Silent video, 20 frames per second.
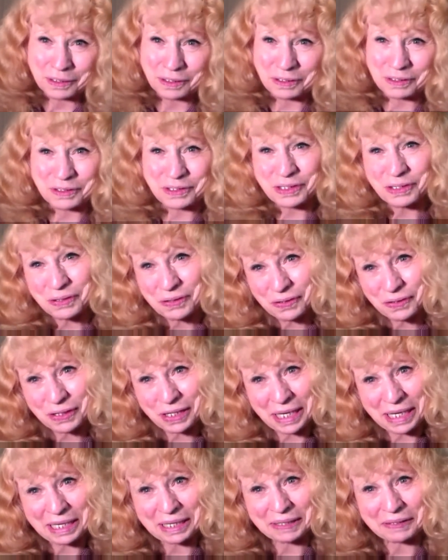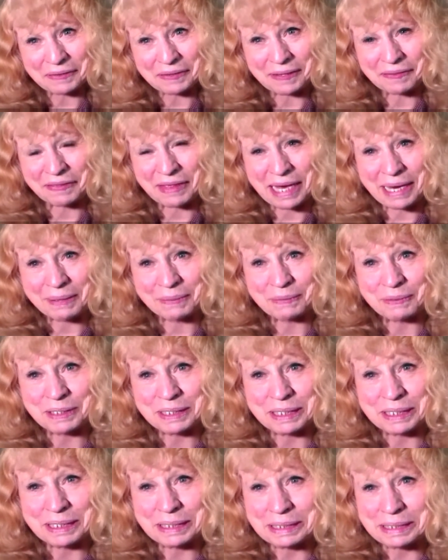Do you think that that
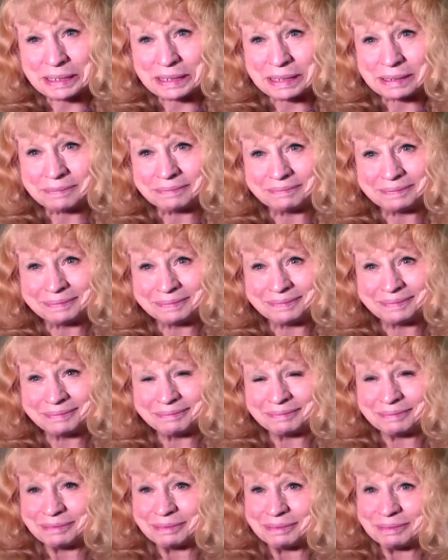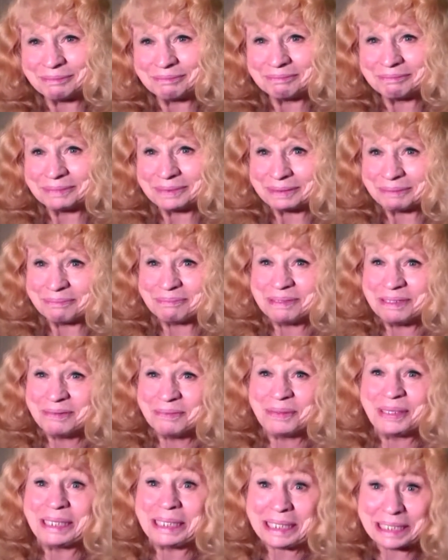was
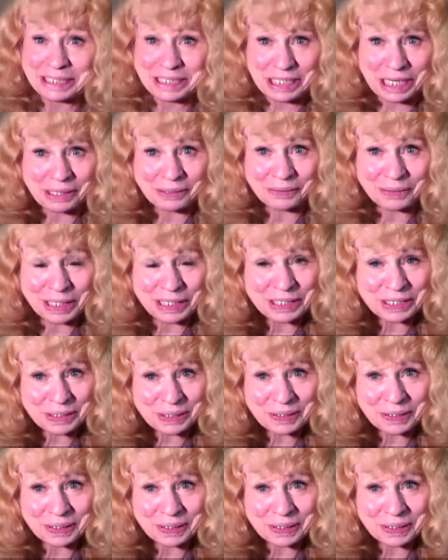really a generational